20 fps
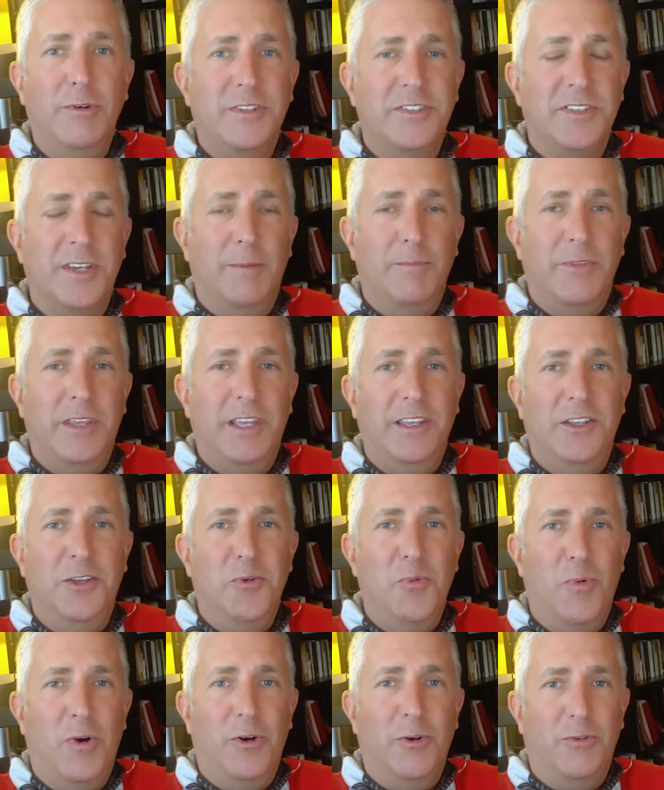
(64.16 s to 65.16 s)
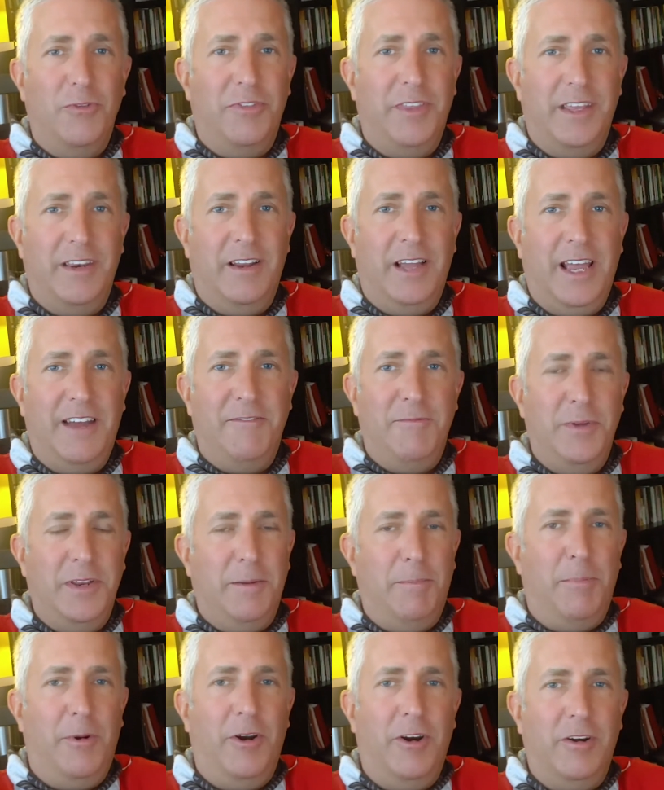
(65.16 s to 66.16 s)
and some that you won't that have been a
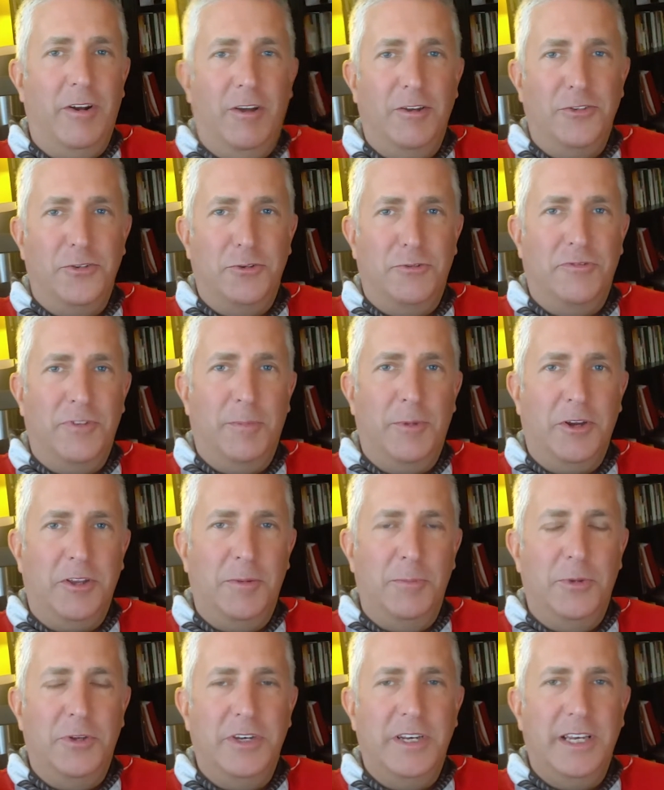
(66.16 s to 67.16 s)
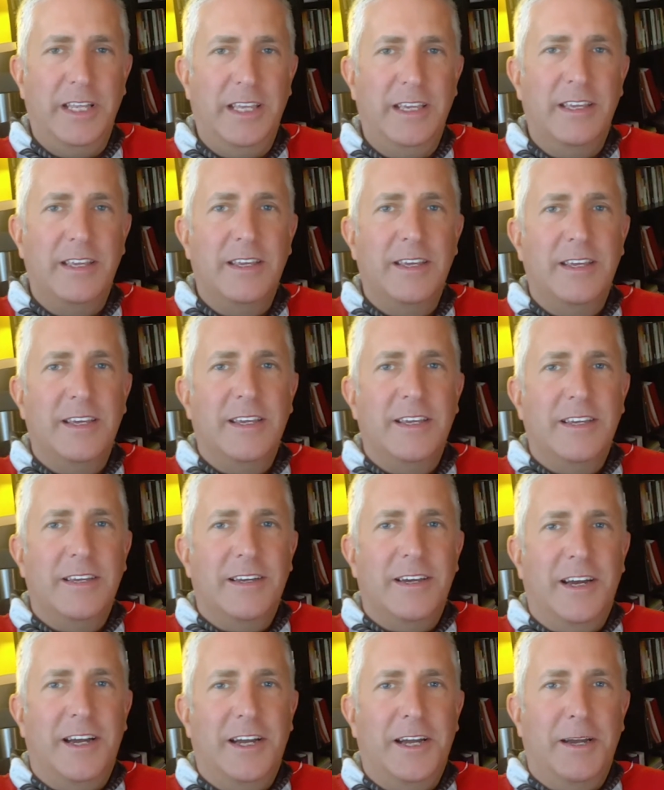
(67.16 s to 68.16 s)
part also from our community.
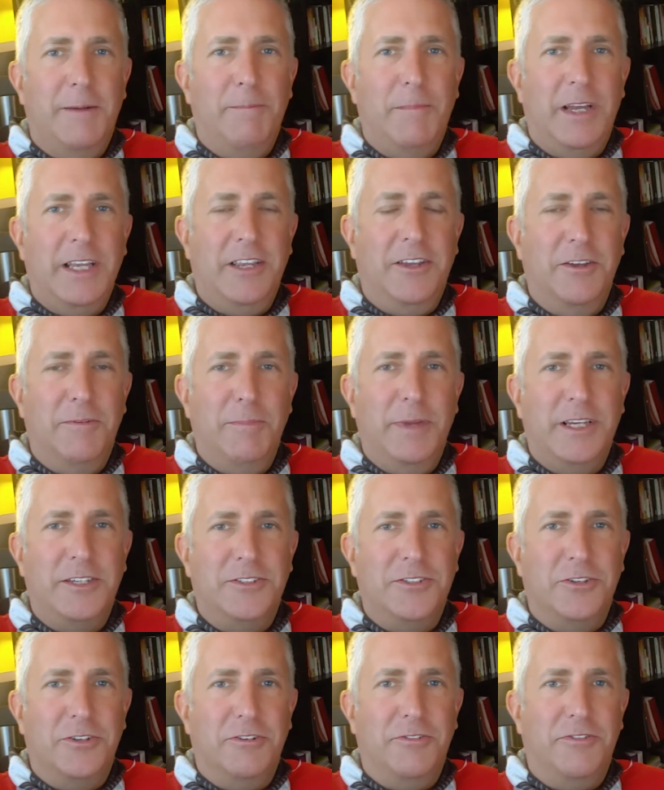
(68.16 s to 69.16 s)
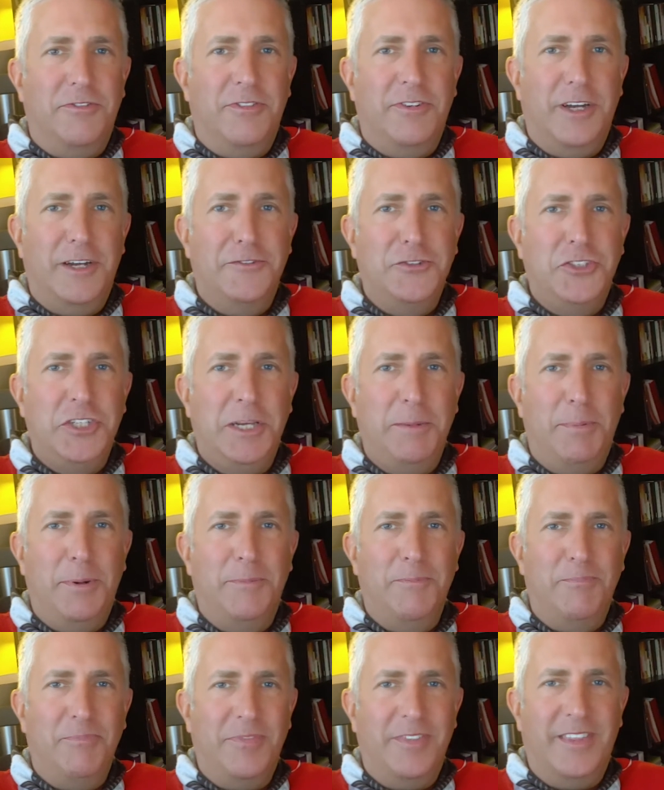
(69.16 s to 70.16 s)
Um, a good mixture of, of sheep
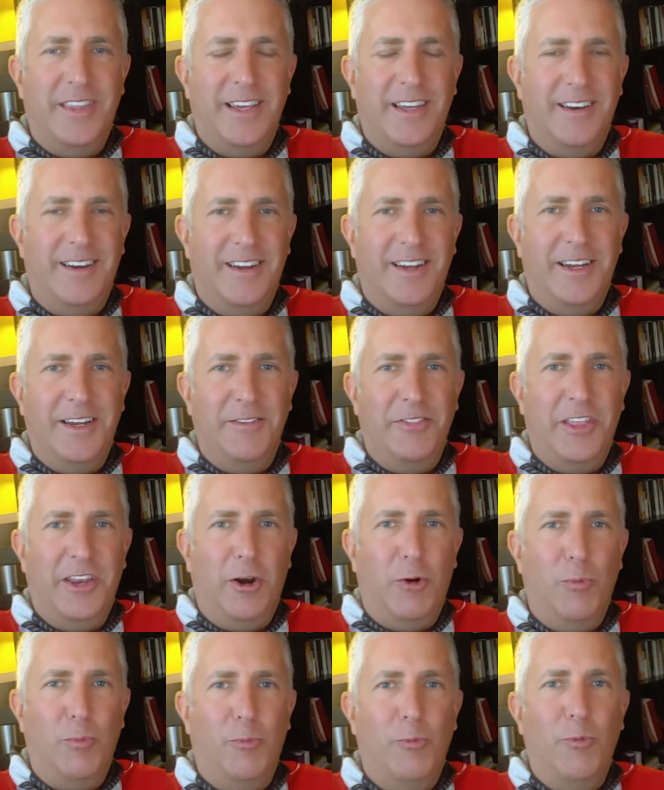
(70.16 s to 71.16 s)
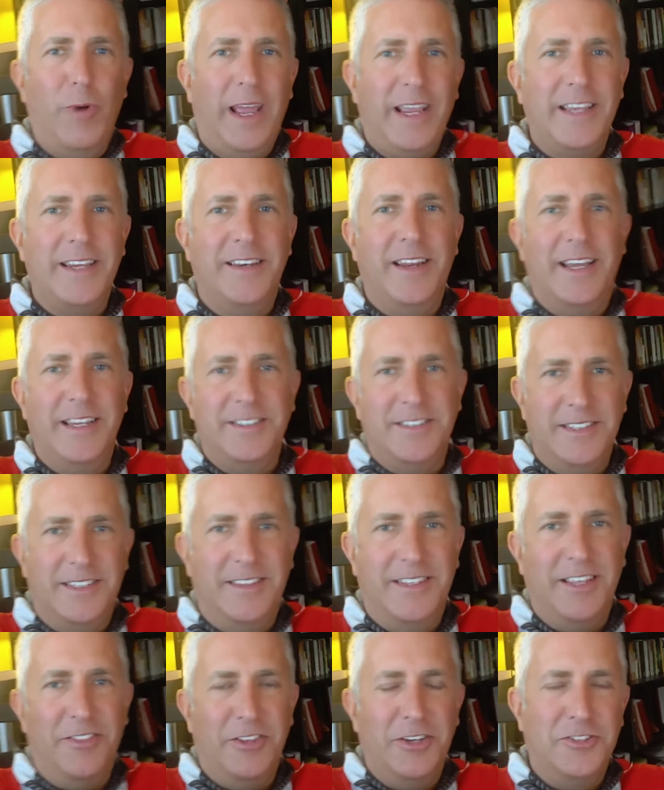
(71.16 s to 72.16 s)
that uh, that are
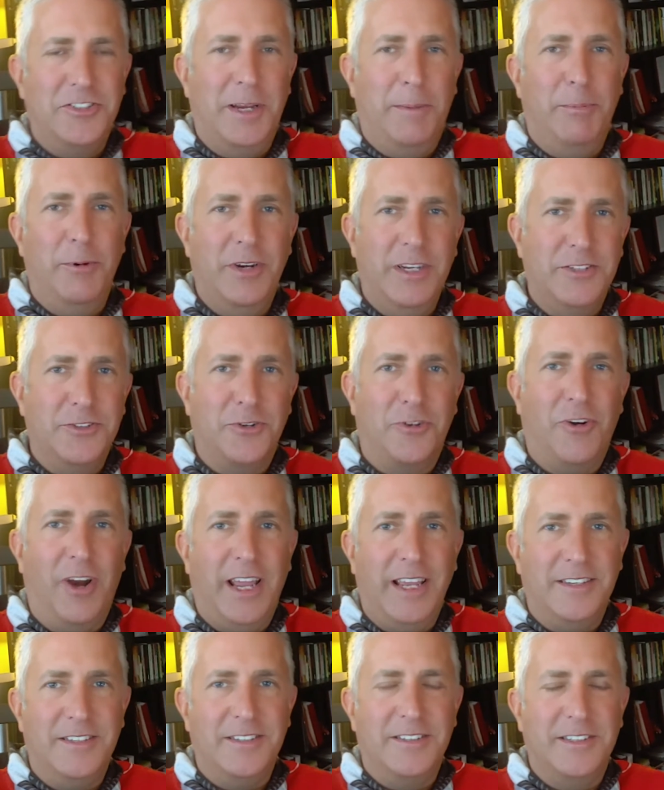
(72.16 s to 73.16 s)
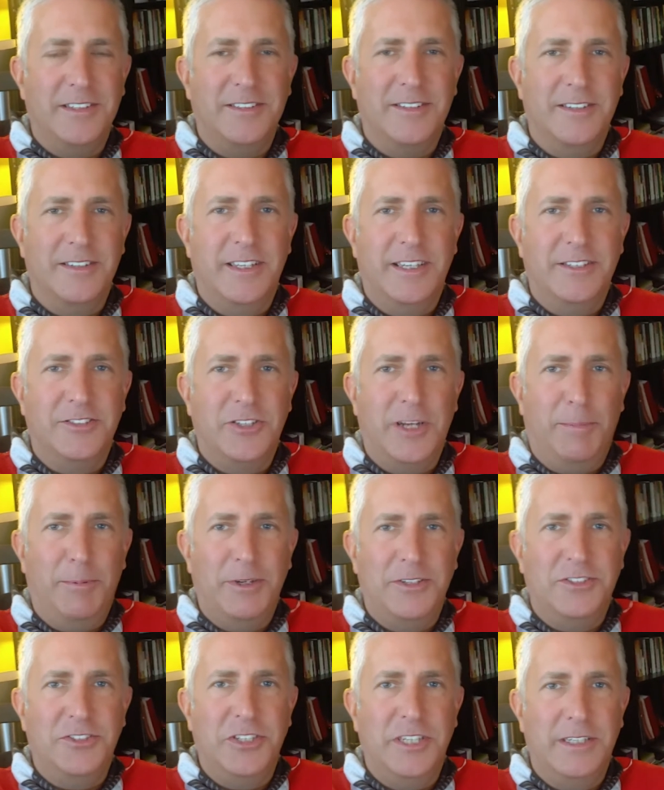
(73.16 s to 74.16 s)
recognizing that the shepherd is Christ, the
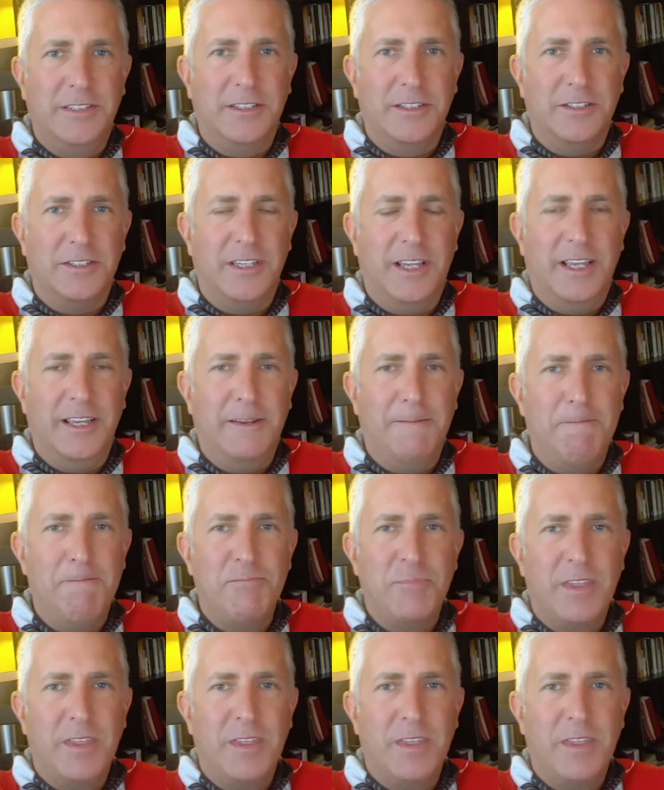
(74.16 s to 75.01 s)
shepherd is Jesus, and